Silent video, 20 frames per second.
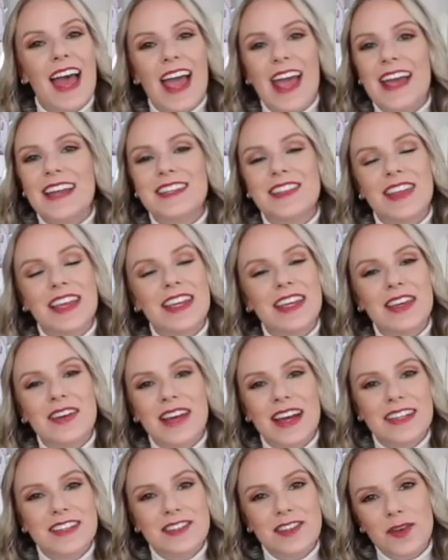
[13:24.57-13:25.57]
And thank you
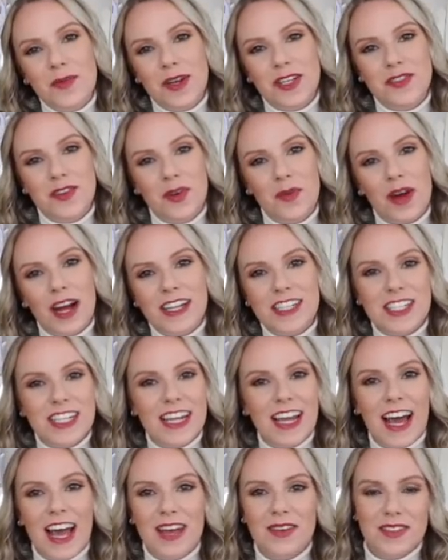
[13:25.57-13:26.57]
guys so much for
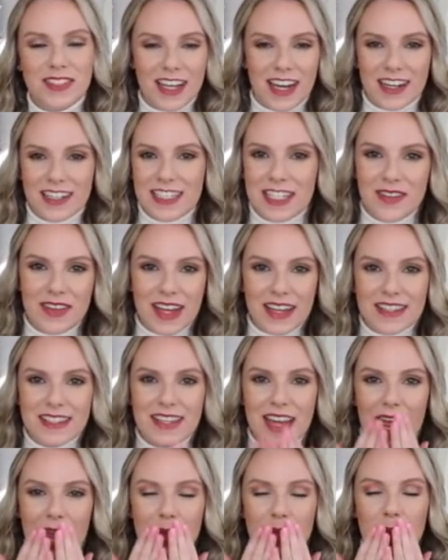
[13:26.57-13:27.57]
watching. I will talk to you next
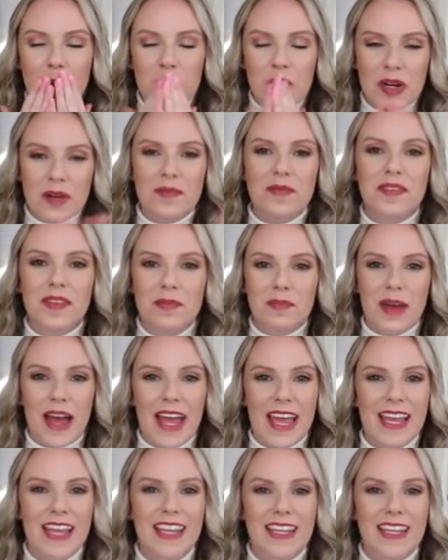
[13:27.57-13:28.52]
time. Bye.